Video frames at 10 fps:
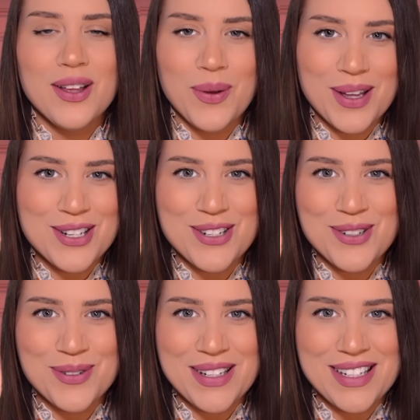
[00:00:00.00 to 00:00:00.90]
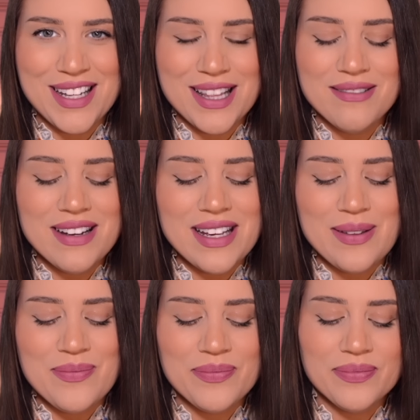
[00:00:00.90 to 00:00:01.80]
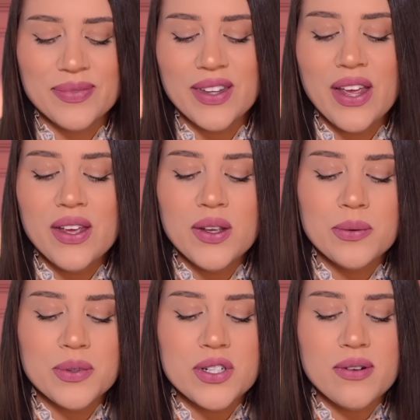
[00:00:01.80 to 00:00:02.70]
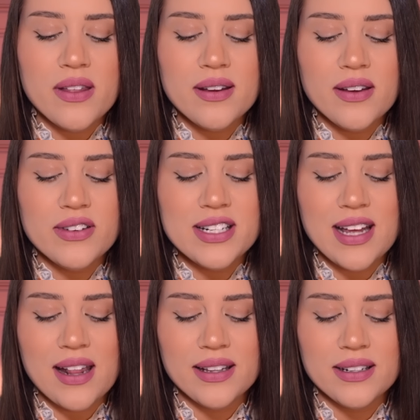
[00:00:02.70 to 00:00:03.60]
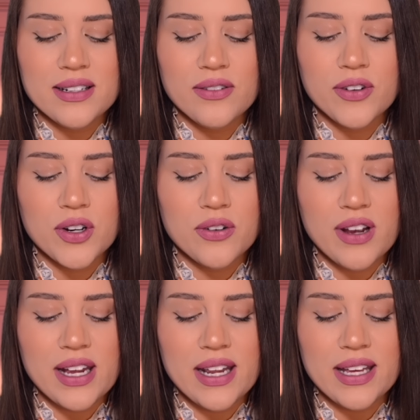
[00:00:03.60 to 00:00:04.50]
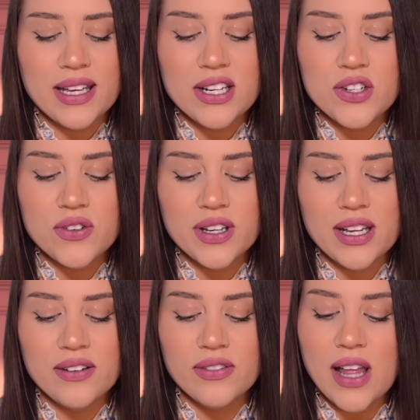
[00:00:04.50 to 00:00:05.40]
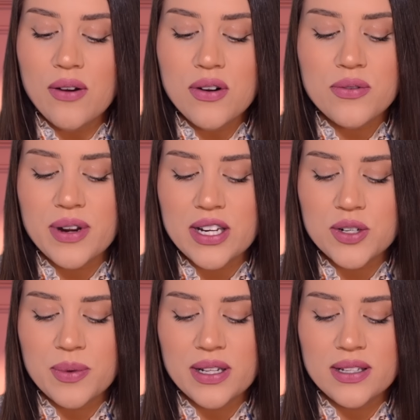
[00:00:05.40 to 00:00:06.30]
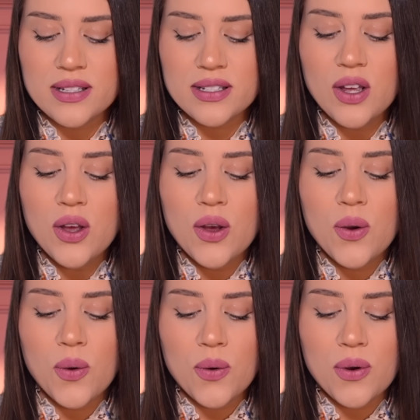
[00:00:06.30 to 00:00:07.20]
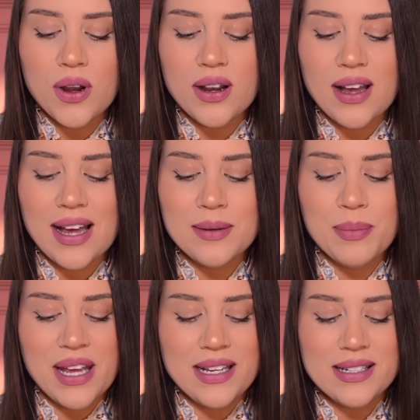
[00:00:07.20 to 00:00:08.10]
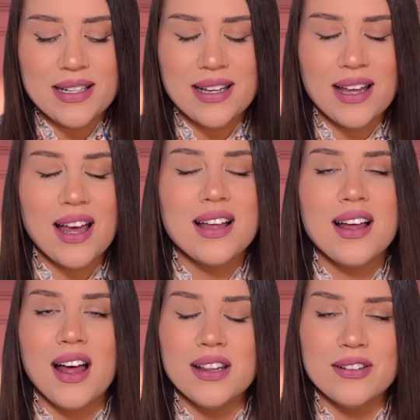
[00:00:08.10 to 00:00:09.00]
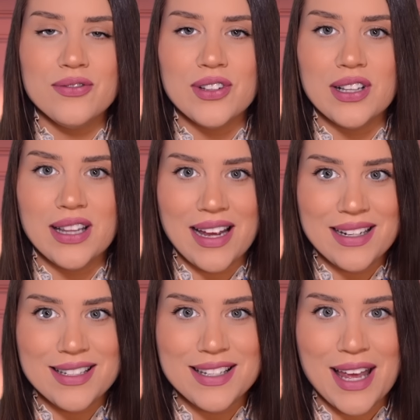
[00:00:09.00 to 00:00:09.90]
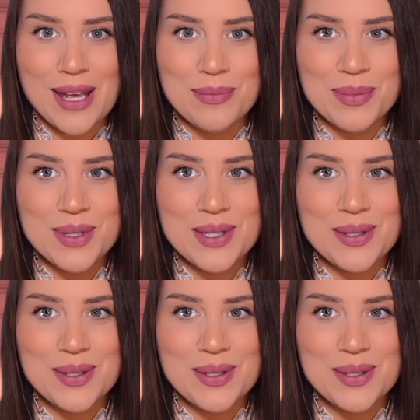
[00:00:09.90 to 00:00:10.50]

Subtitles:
Question 23. Would you rather have a talent for creating intricate flower arrangements or at painting colorful landscapes?